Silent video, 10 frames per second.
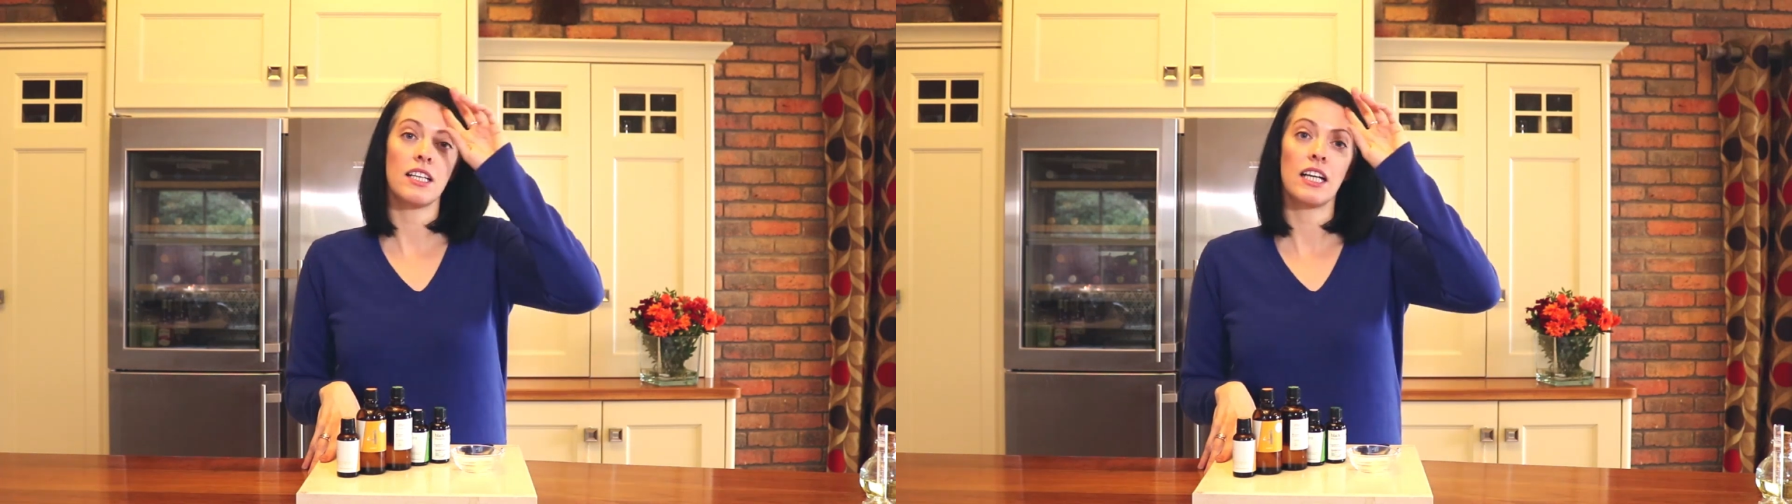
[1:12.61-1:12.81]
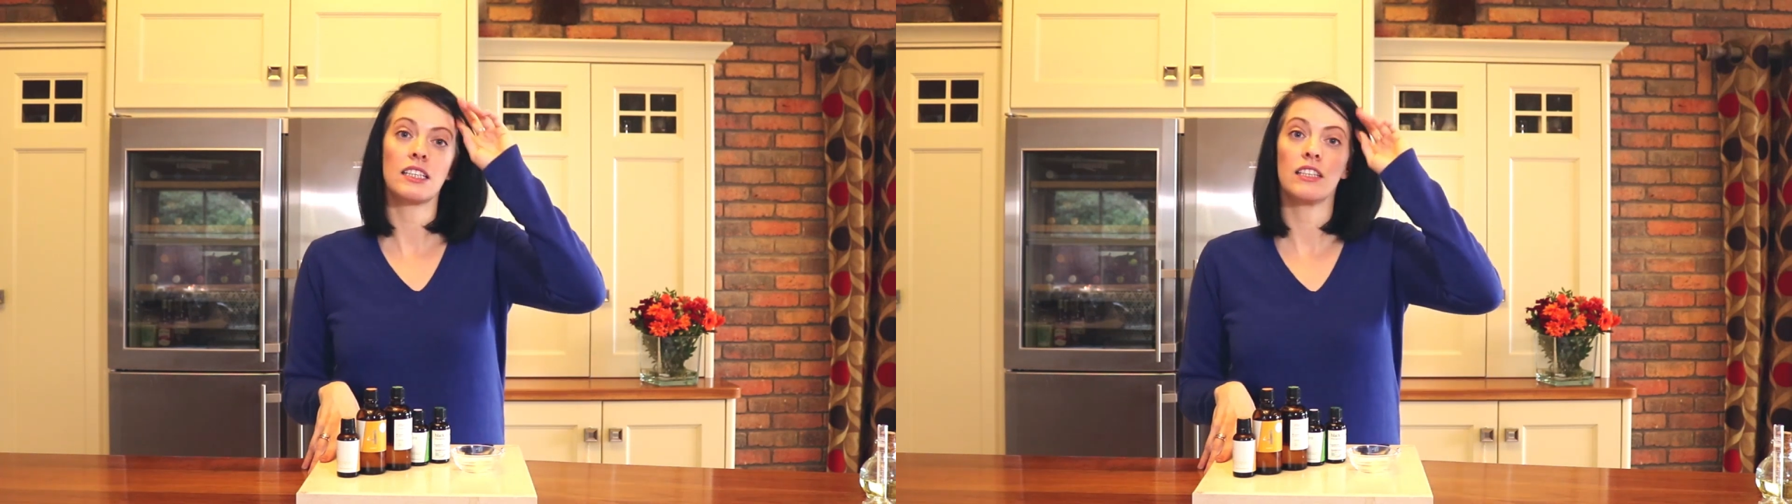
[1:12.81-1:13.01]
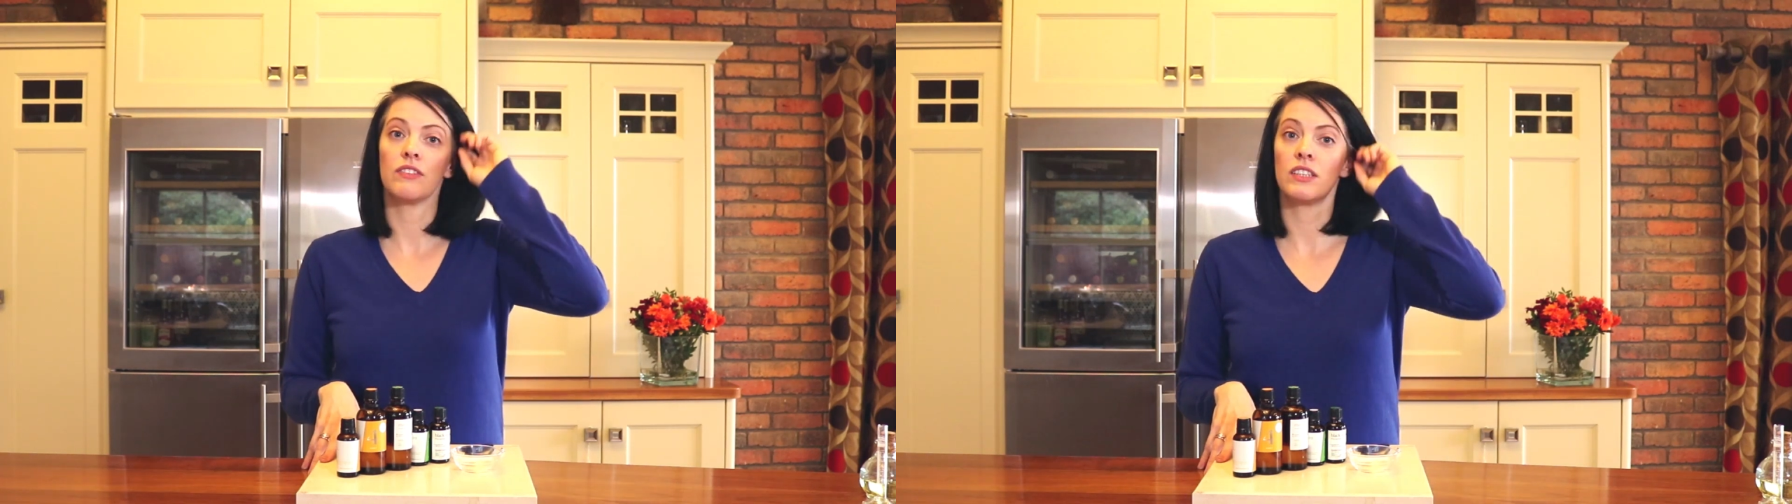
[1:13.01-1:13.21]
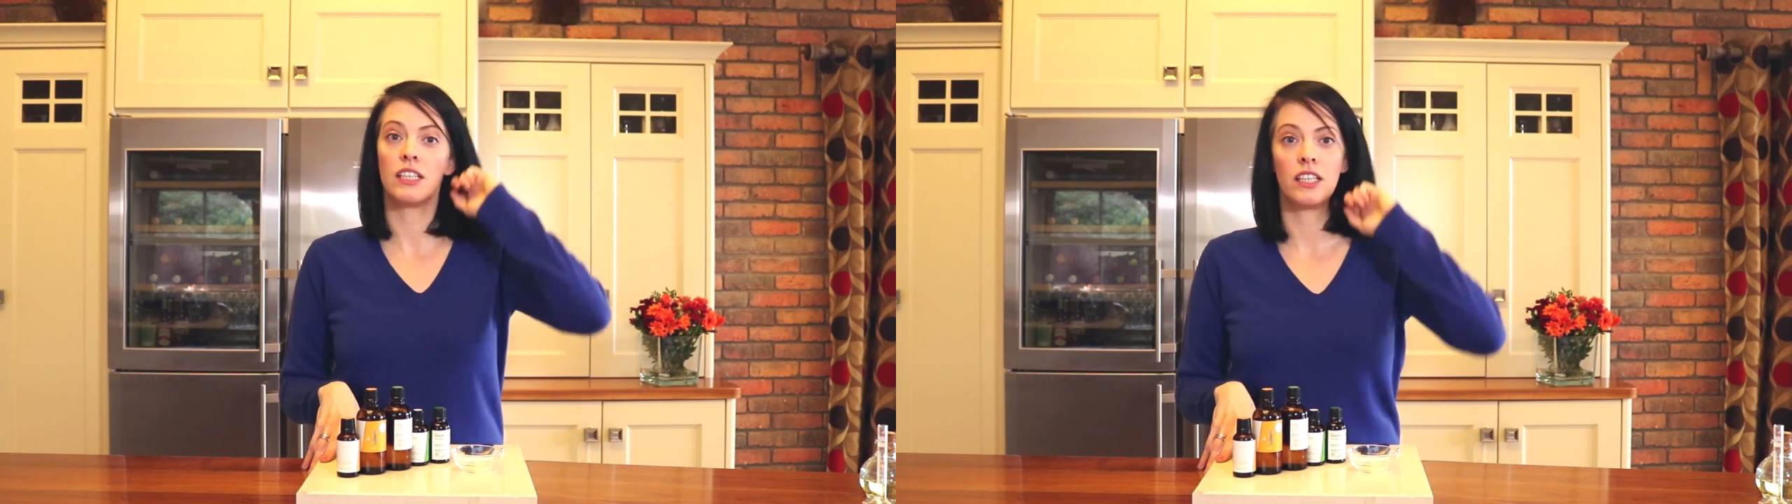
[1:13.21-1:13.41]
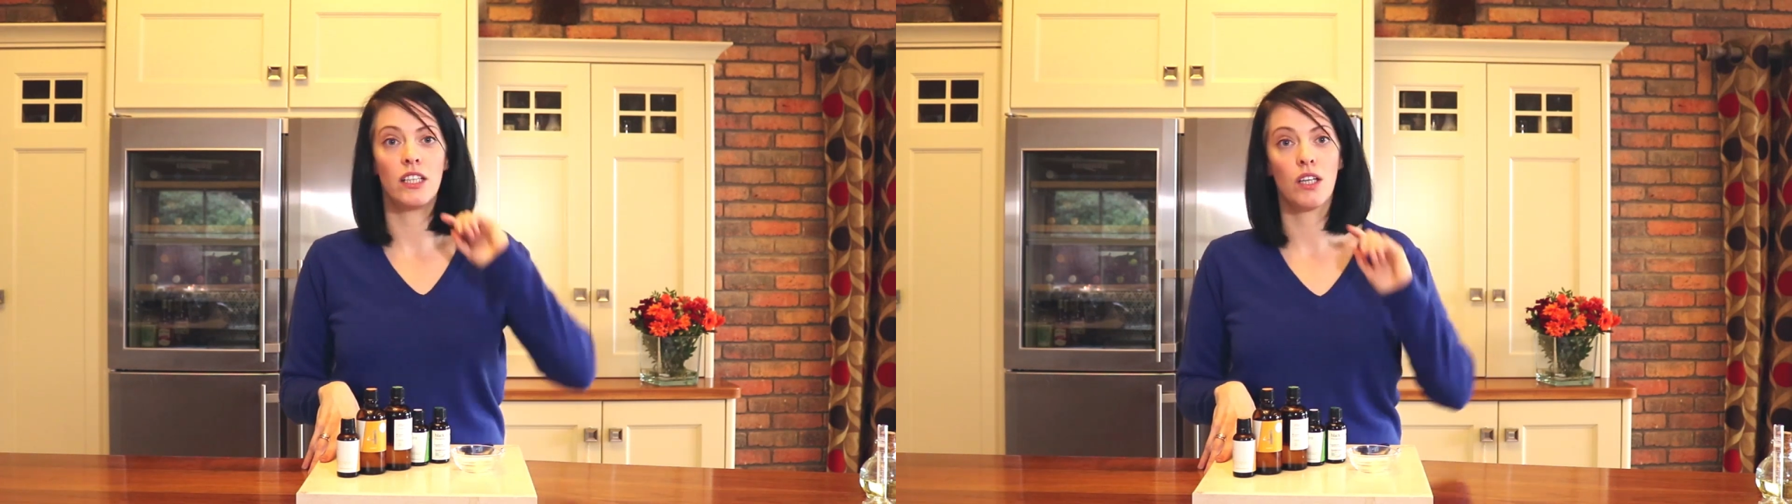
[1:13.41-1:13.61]
an
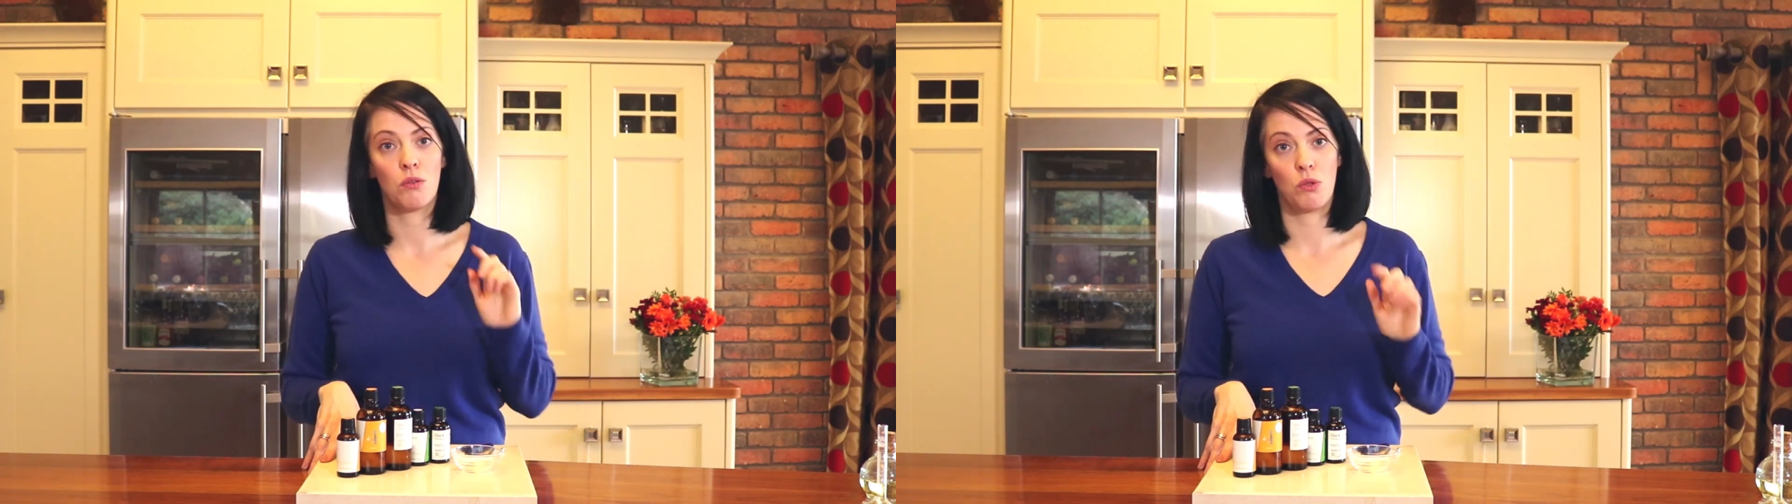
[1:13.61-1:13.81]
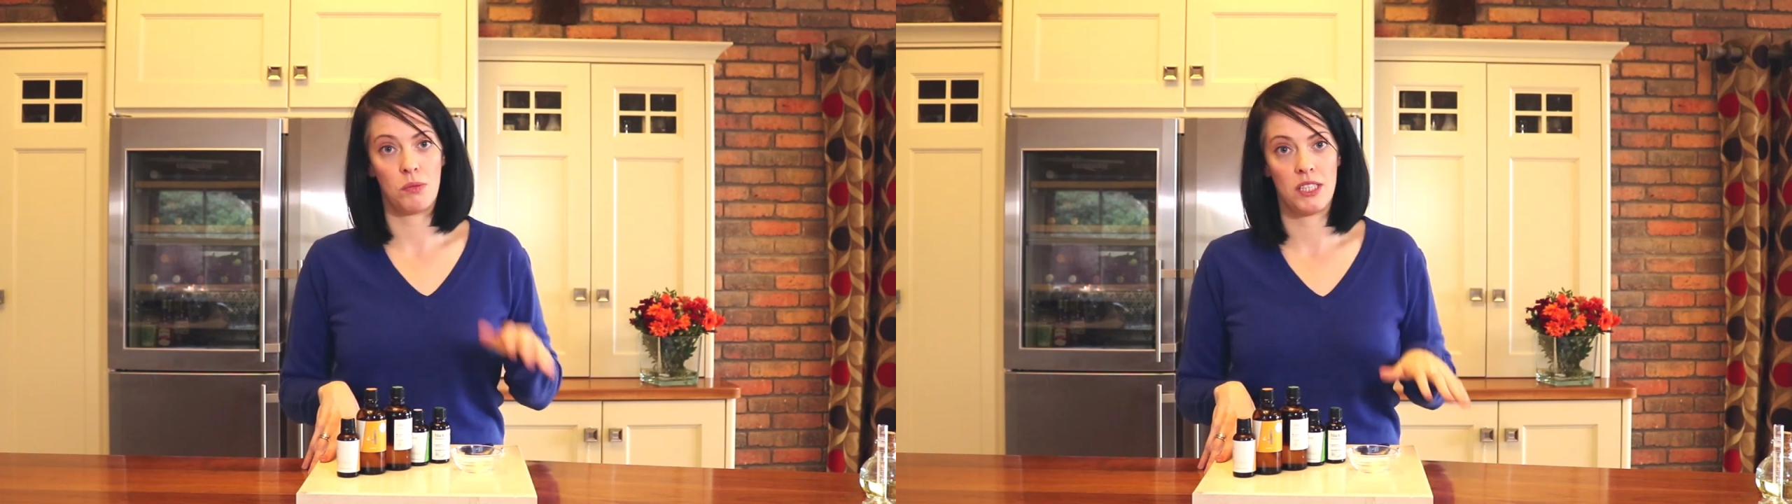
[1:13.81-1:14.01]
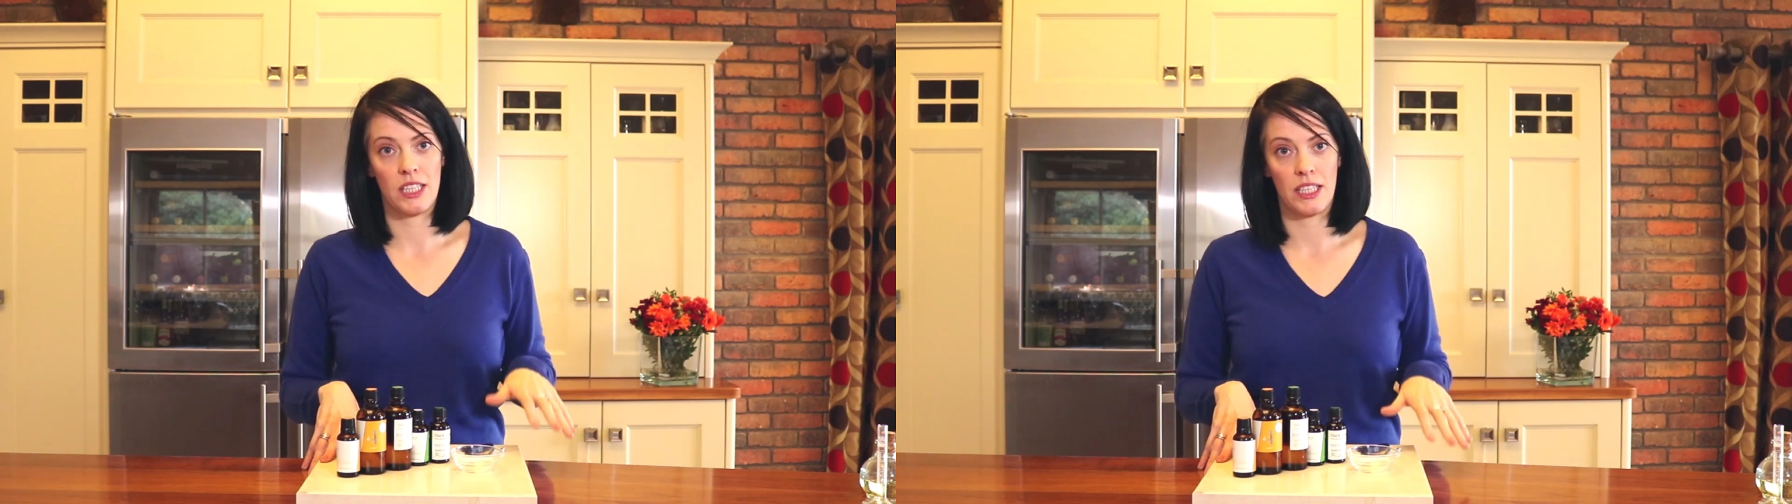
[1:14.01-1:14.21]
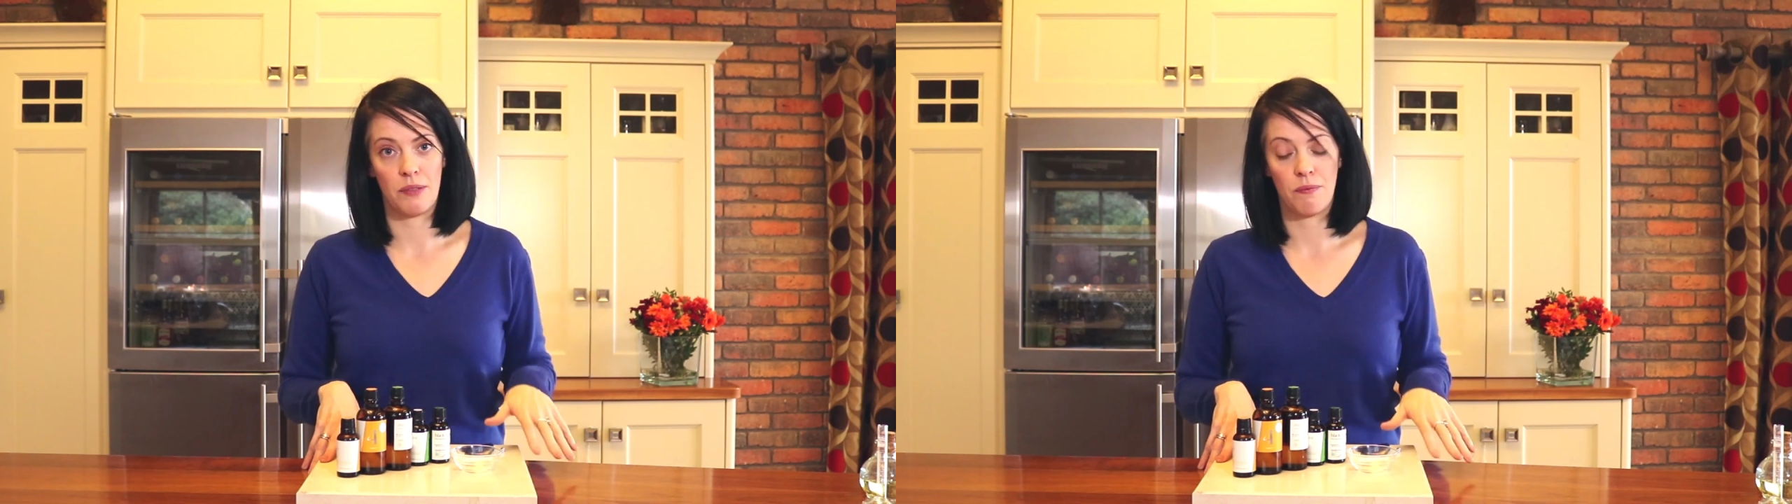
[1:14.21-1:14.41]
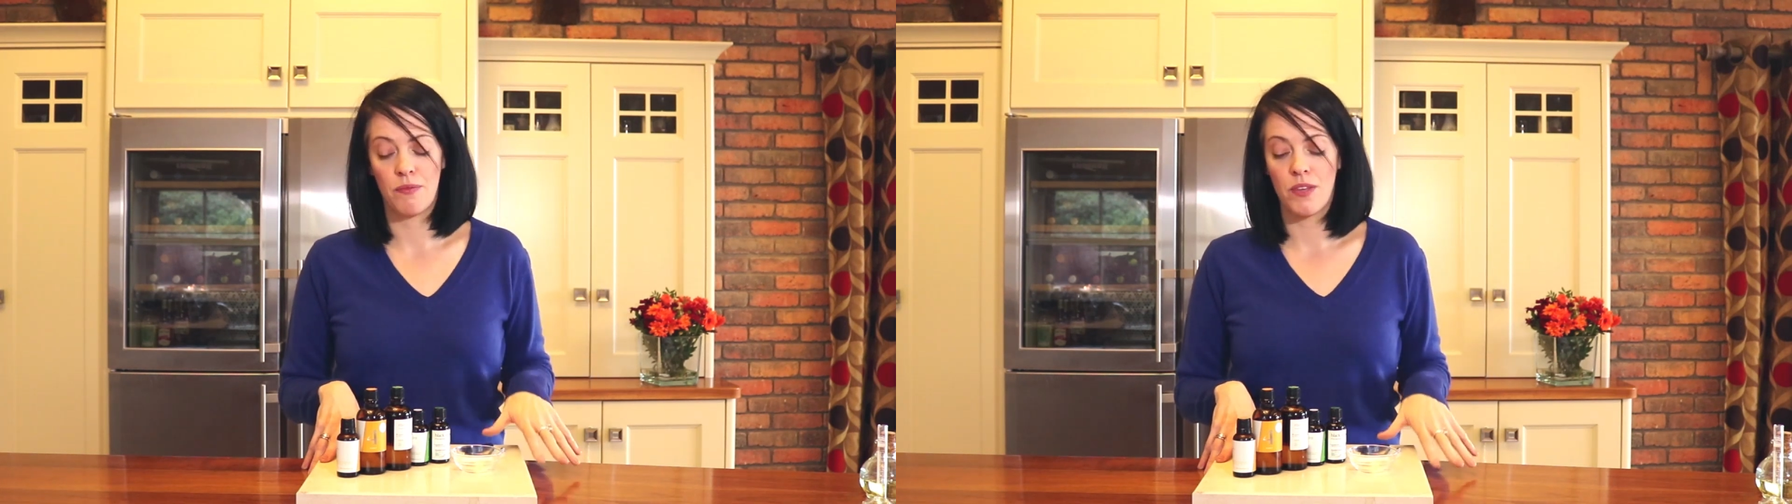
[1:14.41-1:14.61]
anti-fatigue aroma stick.